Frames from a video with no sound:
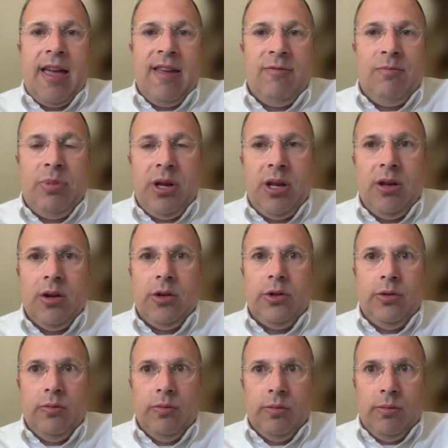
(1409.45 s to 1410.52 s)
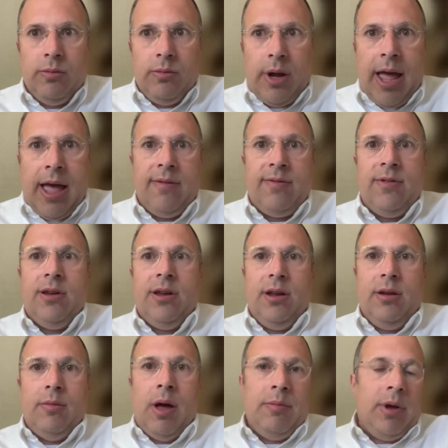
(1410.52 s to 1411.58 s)
I've been
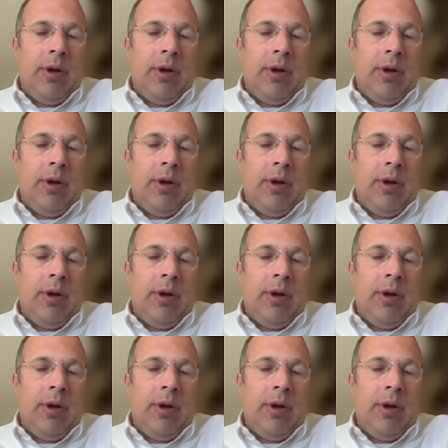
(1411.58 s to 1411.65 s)
having